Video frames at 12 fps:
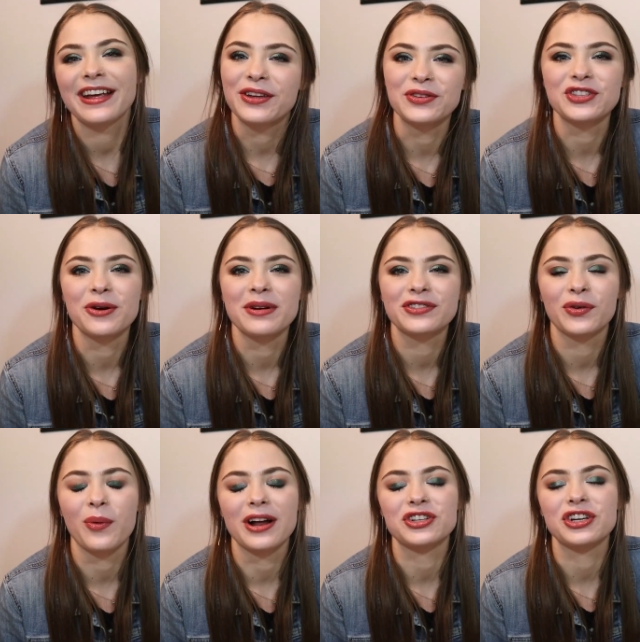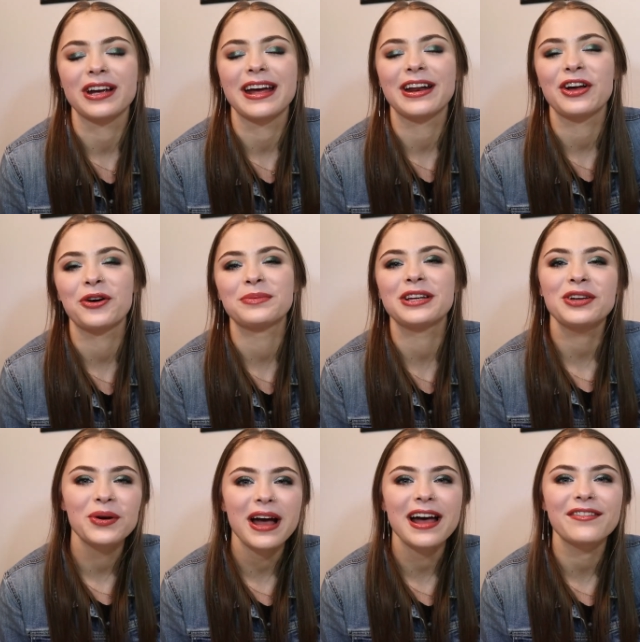thank you so much for watching, and I hope that
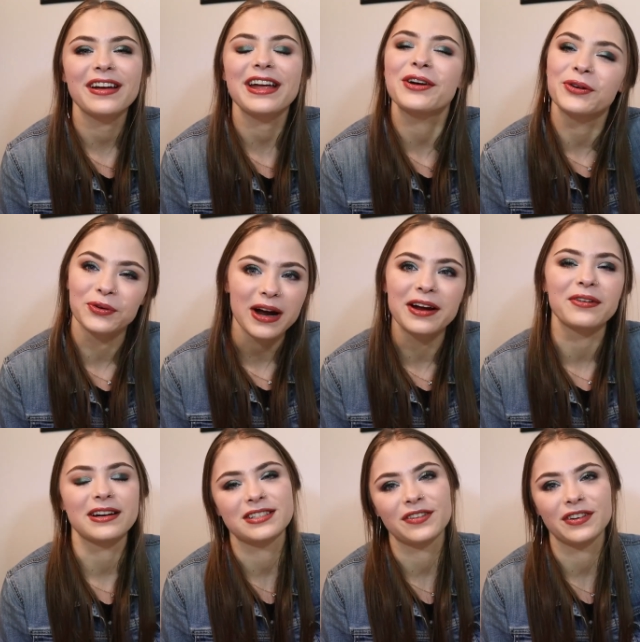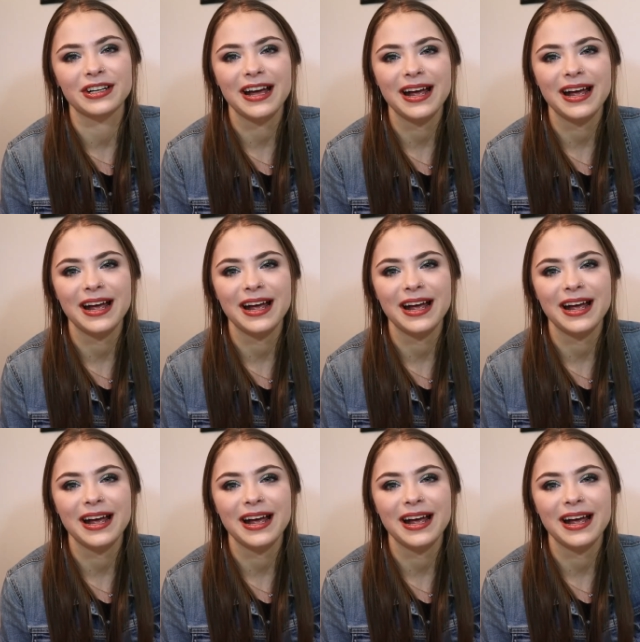you have a great rest of your